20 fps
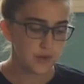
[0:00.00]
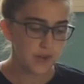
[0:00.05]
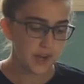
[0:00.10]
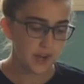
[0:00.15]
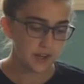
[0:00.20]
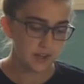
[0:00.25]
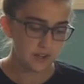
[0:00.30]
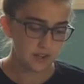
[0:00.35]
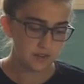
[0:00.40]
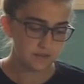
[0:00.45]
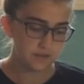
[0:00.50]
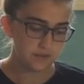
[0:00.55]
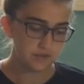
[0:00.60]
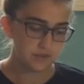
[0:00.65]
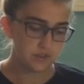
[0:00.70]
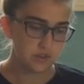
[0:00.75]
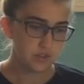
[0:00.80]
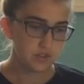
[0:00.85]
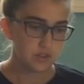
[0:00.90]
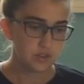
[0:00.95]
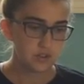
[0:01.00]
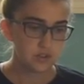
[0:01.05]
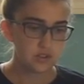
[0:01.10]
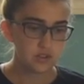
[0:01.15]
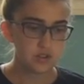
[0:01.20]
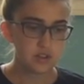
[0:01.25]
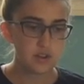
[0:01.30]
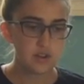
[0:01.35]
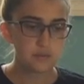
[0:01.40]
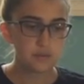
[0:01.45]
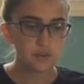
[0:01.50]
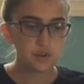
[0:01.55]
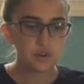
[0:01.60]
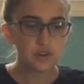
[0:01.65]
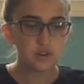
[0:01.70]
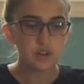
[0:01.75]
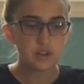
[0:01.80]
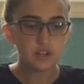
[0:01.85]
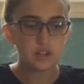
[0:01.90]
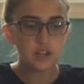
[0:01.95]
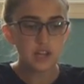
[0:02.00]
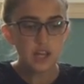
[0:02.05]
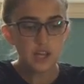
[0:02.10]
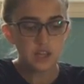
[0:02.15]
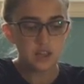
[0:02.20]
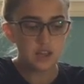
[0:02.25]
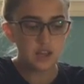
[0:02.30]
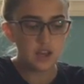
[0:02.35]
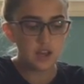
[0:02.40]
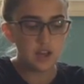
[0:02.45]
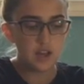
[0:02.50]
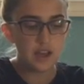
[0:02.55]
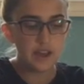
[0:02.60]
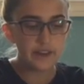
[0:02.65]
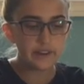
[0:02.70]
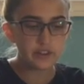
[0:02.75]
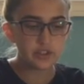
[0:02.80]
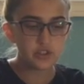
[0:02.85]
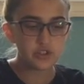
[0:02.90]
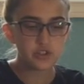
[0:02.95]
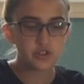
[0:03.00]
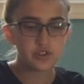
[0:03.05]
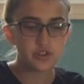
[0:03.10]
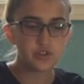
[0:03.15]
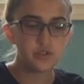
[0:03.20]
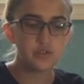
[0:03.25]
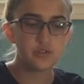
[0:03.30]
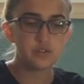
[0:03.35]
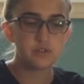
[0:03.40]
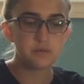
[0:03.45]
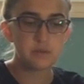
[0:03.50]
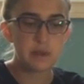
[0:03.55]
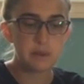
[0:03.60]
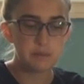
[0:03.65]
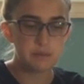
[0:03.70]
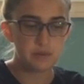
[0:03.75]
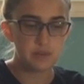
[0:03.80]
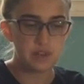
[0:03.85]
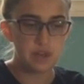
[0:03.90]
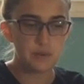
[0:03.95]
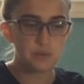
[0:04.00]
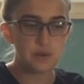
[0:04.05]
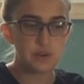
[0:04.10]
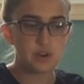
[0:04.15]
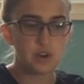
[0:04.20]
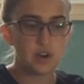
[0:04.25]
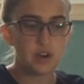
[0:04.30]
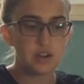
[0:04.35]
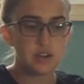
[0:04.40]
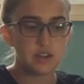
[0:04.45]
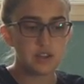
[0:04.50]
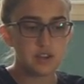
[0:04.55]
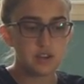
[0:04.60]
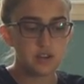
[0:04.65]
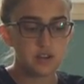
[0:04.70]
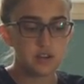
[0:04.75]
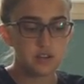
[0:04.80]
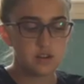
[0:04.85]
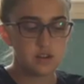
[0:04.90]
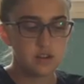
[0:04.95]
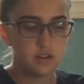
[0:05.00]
kind of. So then we're going to take the extra newspaper that we got here